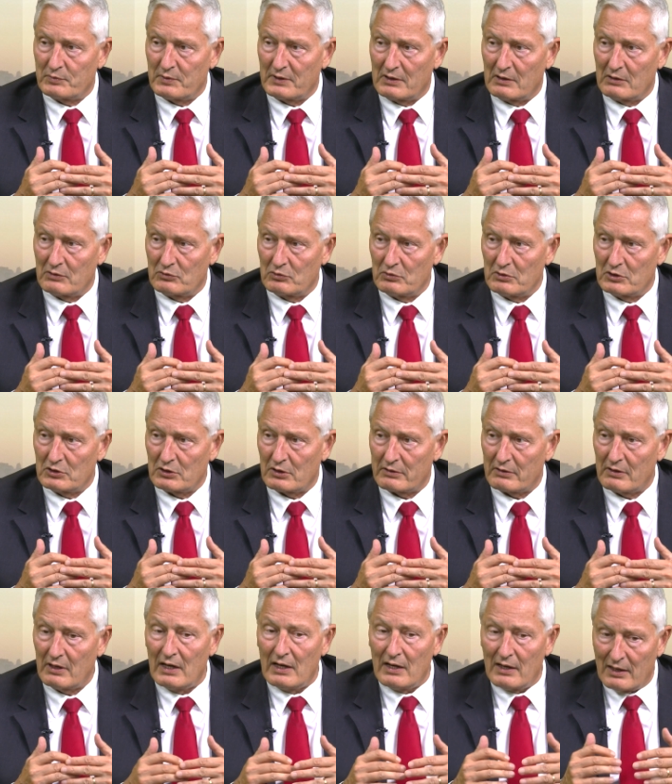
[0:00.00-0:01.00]
speaking to each
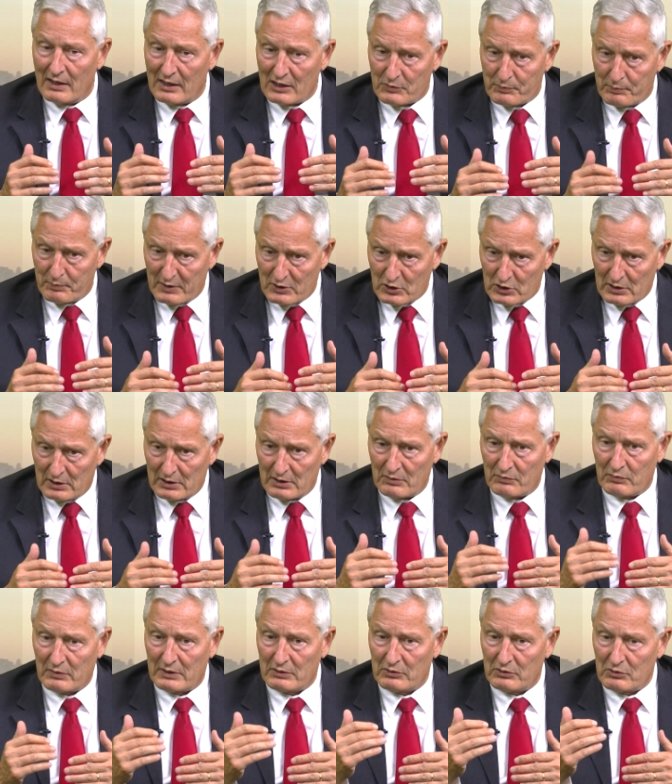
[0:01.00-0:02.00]
other, especially
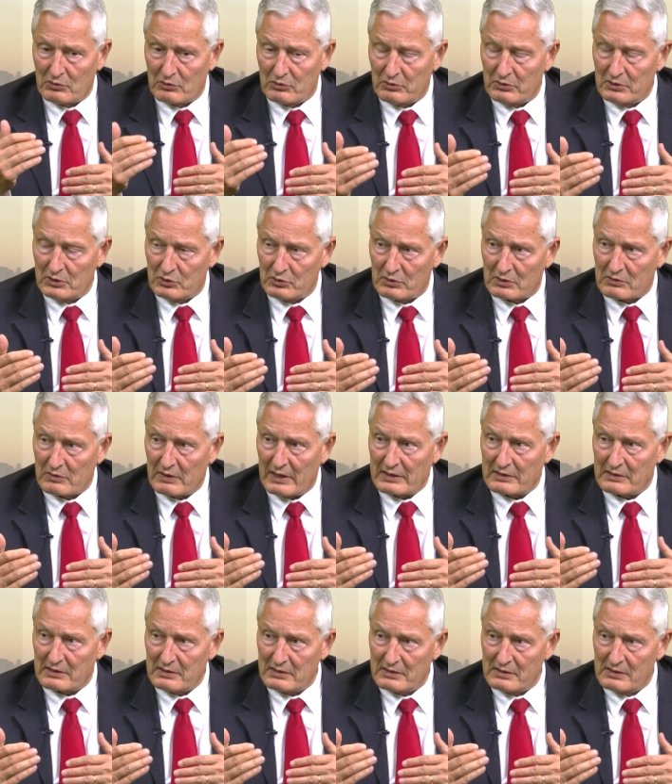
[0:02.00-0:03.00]
when you go into a
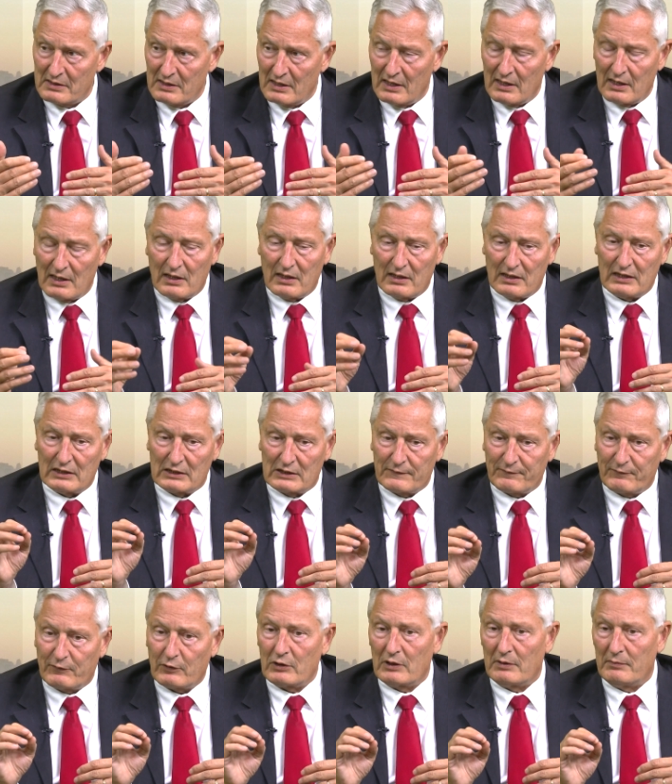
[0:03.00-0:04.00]
crisis. It's
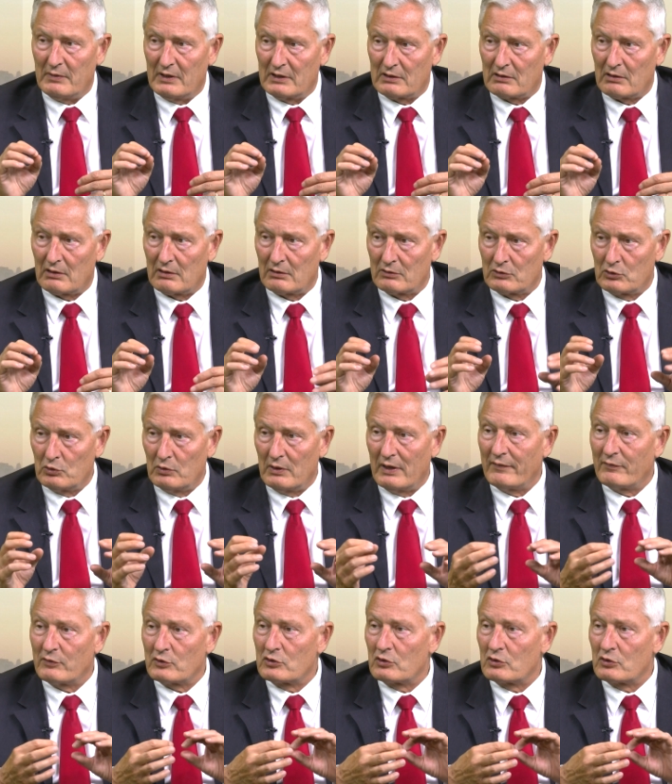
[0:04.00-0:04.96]
fundamental to have a